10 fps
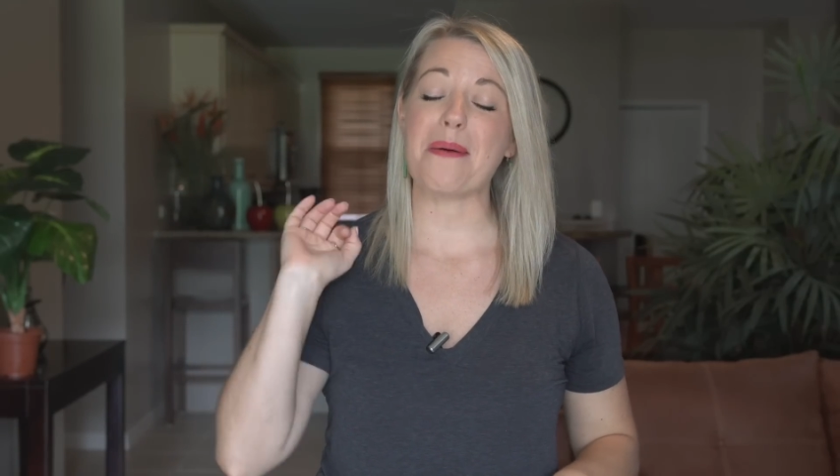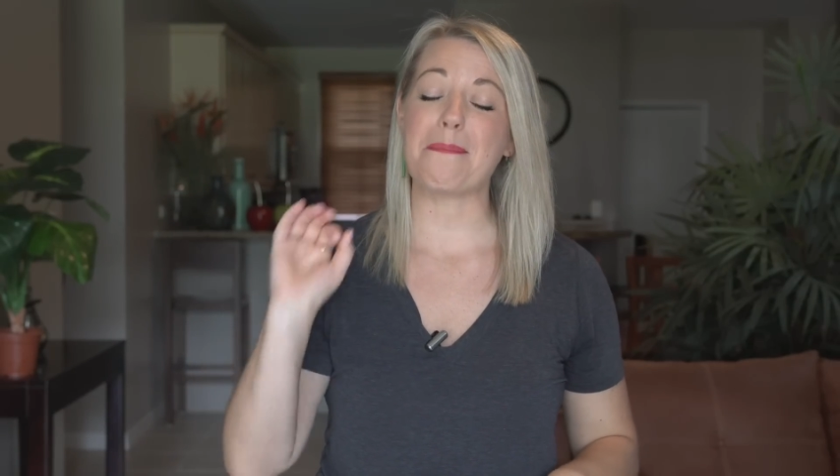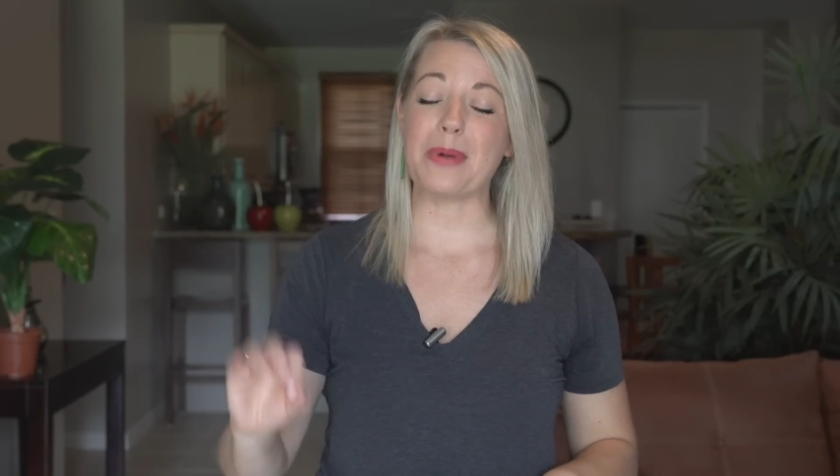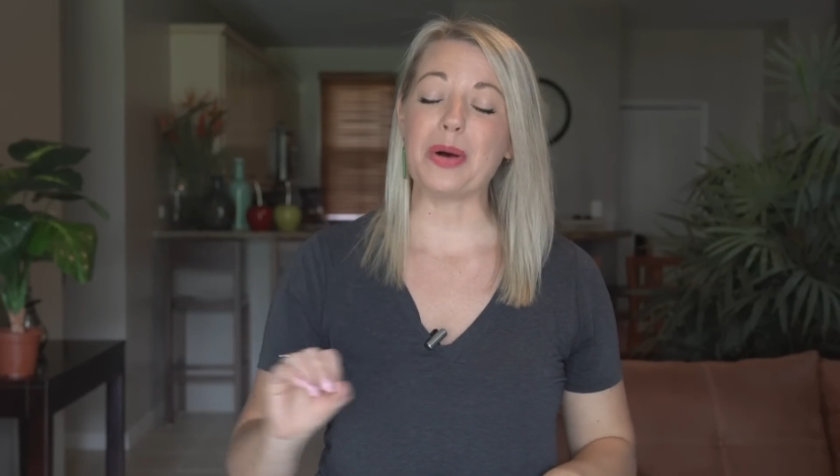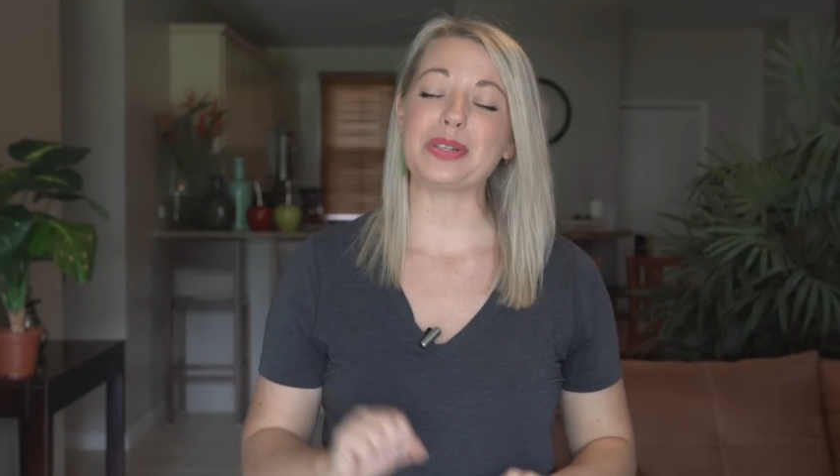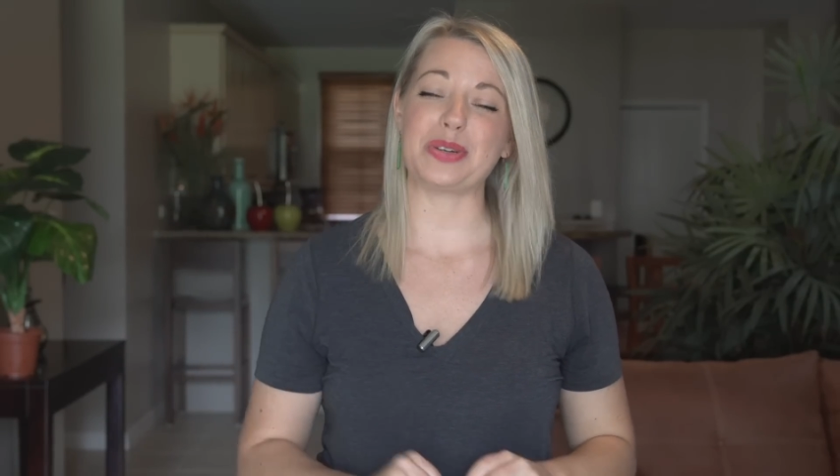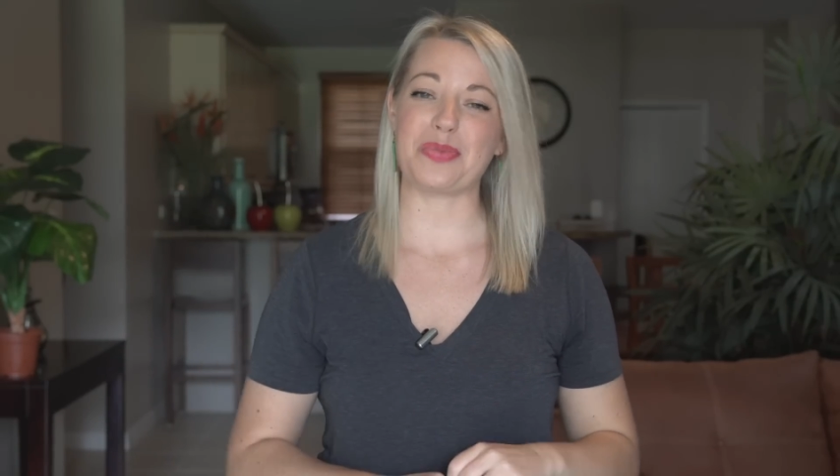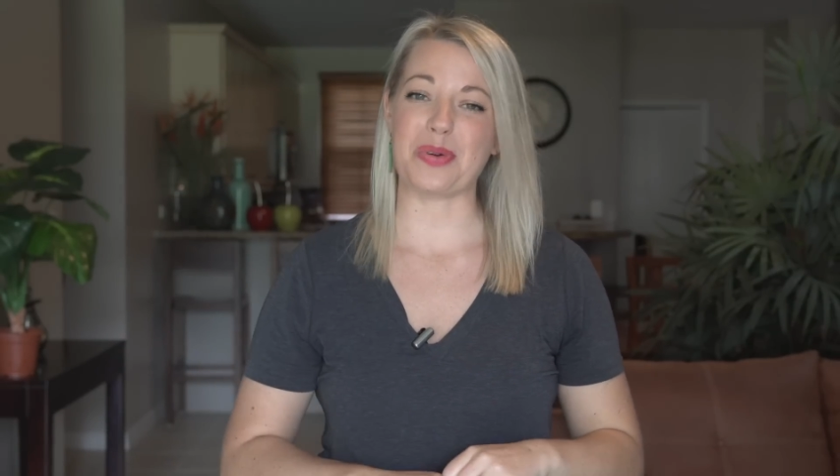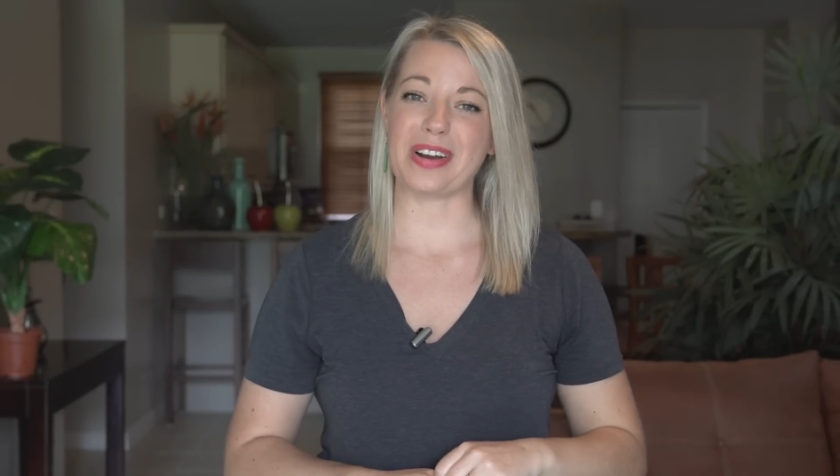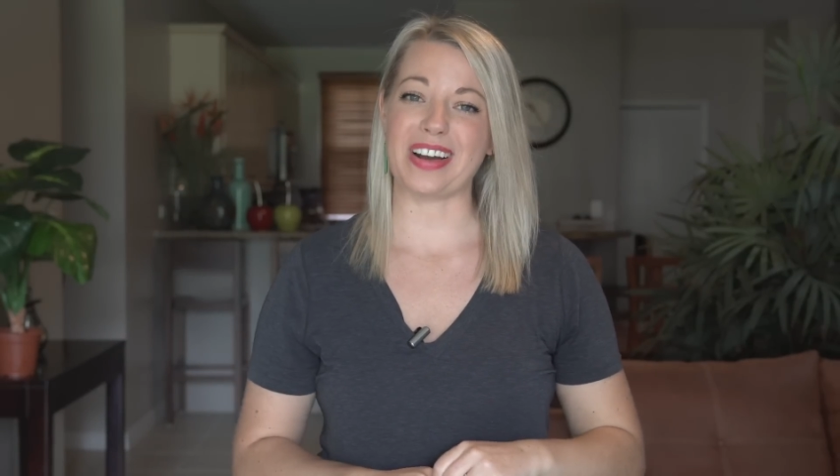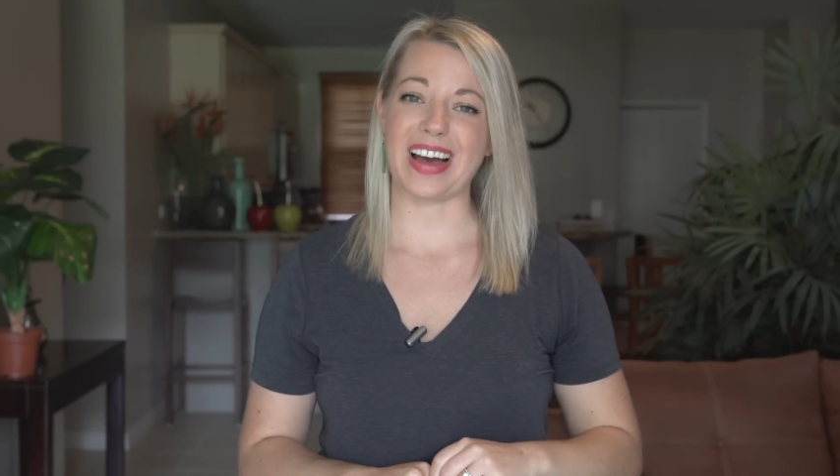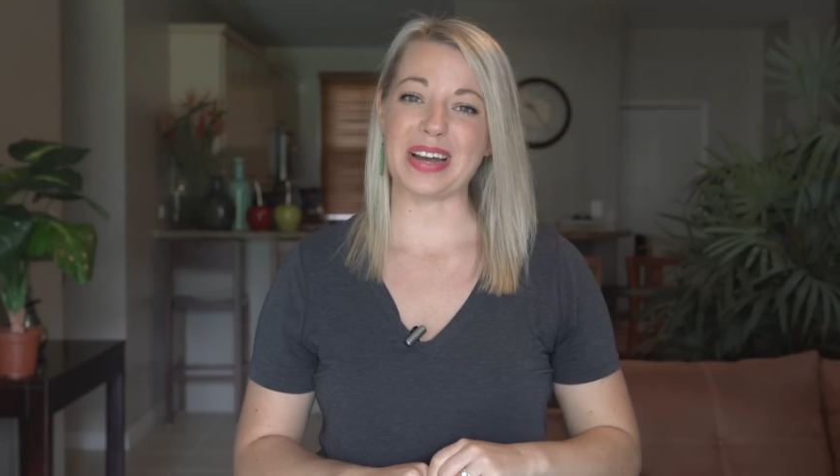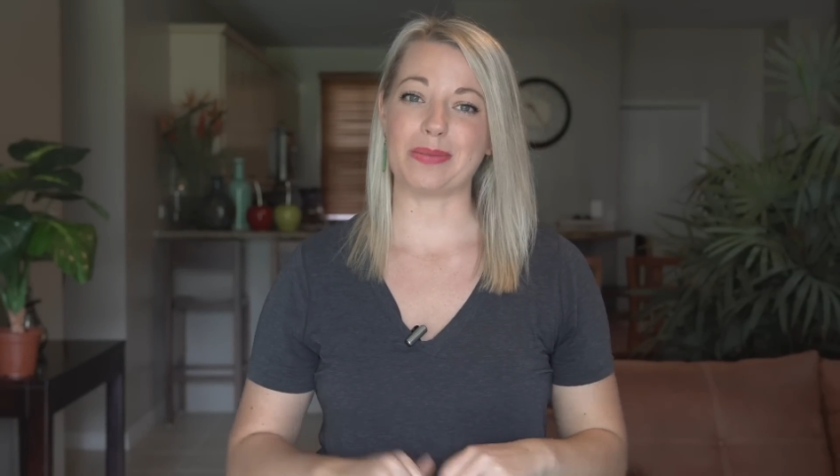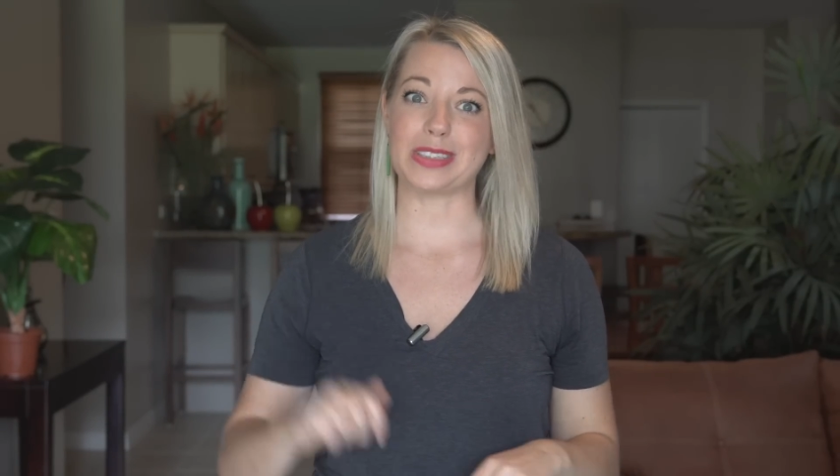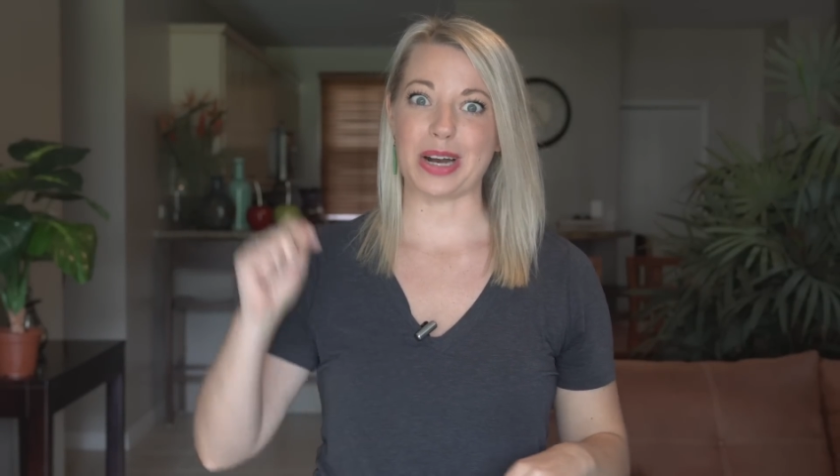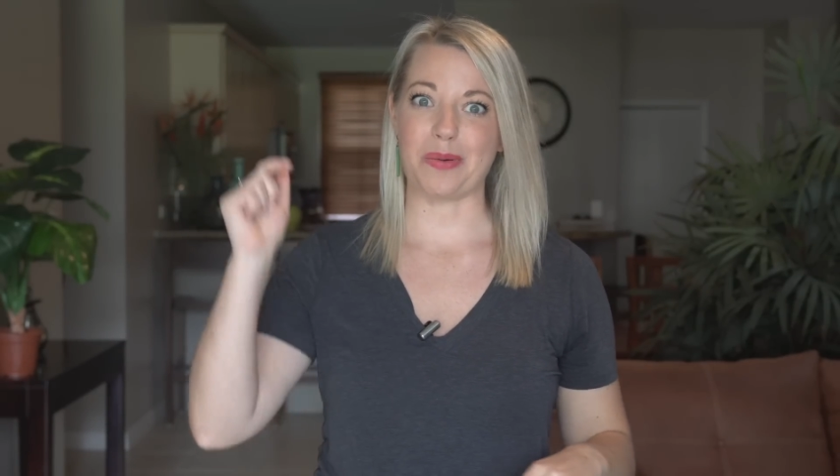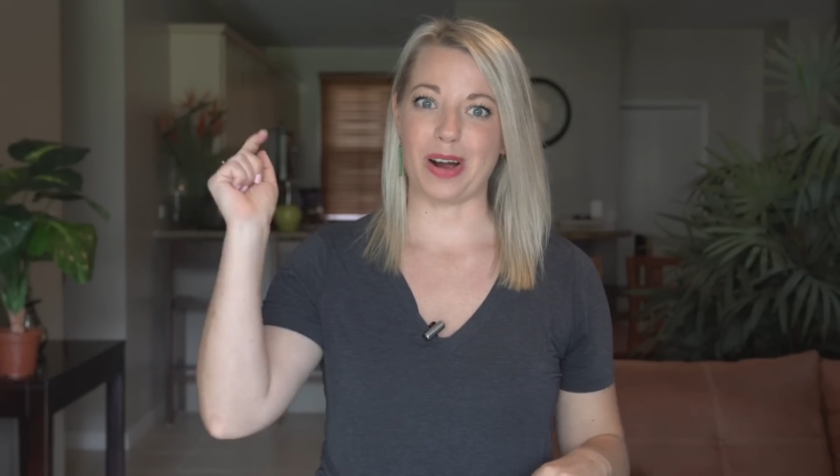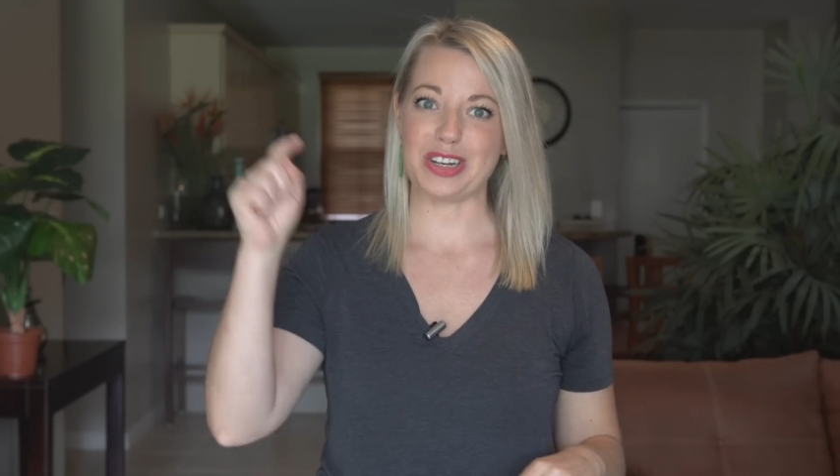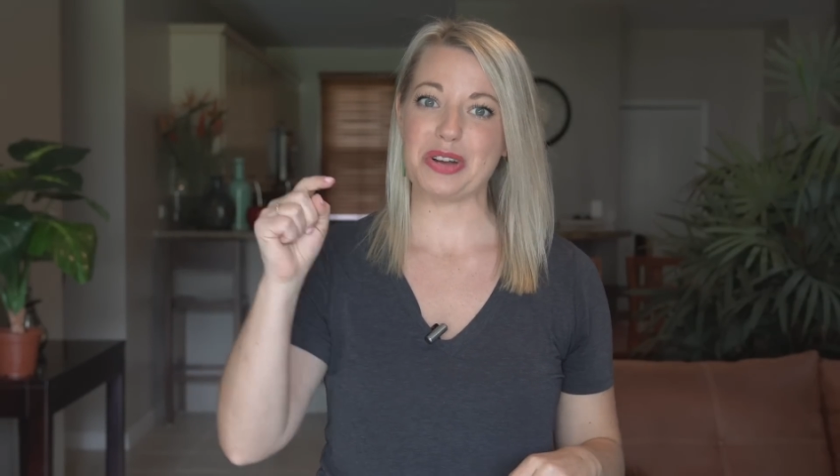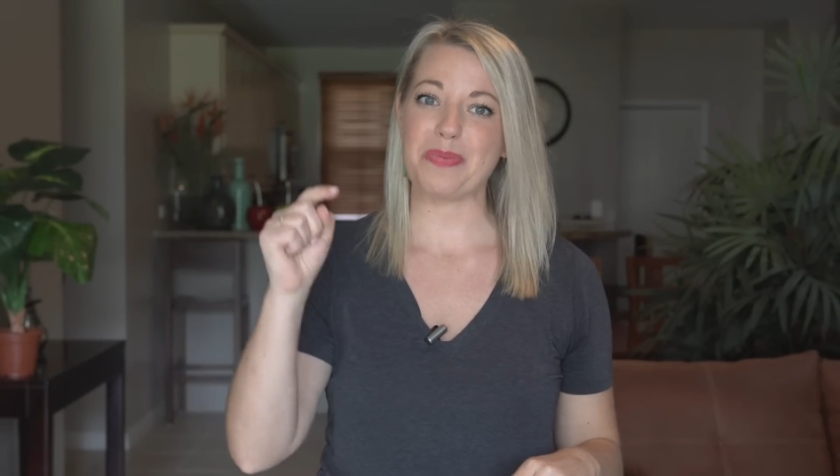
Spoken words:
most important items that I want you to